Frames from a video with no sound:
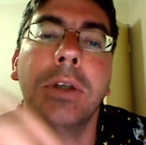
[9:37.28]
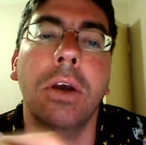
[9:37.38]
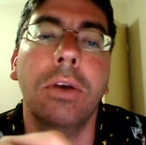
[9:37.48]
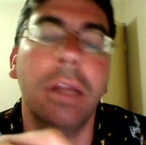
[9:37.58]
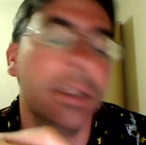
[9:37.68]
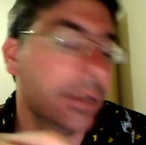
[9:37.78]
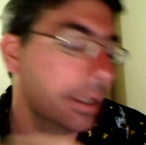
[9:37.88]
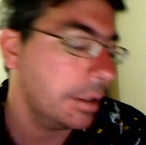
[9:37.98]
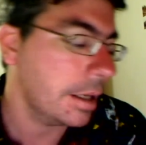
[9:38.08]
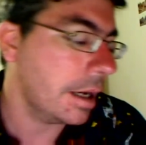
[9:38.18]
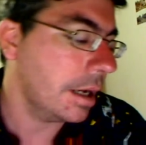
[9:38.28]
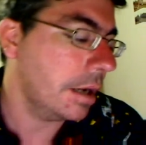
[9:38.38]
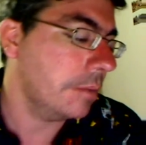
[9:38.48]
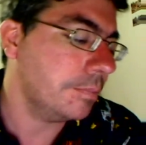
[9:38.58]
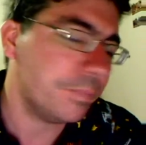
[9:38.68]
So that's it.
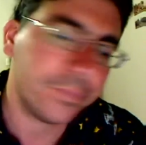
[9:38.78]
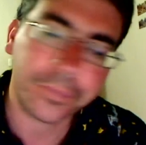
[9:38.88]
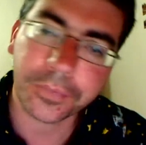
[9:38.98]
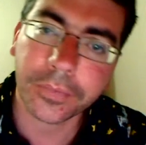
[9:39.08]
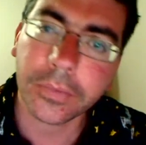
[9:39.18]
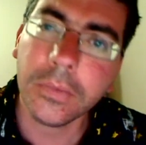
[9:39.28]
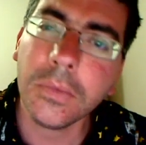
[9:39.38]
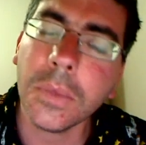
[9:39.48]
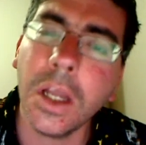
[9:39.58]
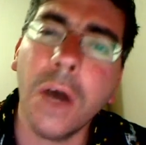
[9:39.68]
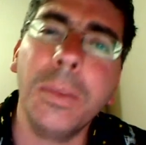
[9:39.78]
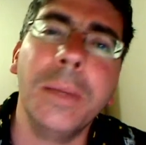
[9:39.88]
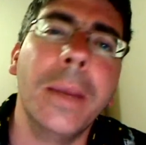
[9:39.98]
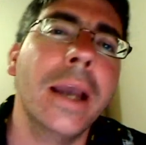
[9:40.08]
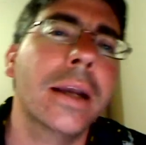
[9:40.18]
I'll
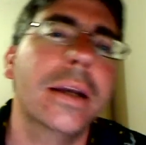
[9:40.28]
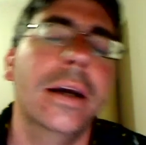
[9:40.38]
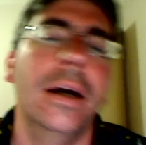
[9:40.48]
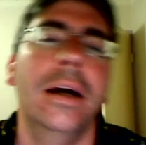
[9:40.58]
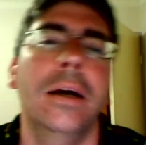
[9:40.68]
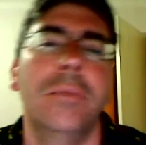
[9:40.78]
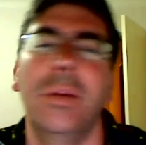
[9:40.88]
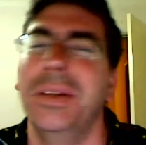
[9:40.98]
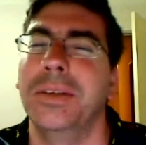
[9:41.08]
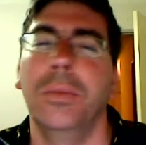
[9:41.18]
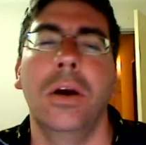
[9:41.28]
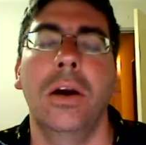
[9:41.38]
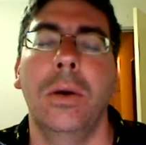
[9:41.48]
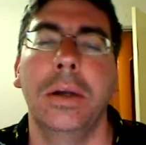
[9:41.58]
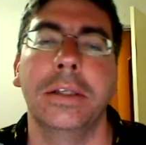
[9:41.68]
be back probably
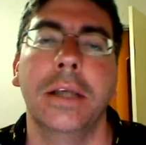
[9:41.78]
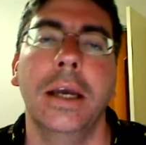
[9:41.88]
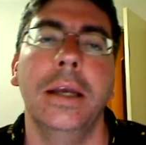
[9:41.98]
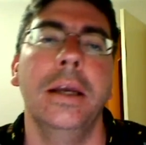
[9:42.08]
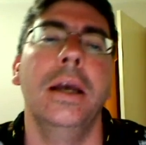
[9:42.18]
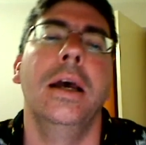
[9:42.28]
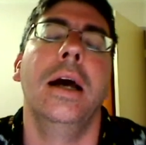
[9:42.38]
tomorrow, I'd say,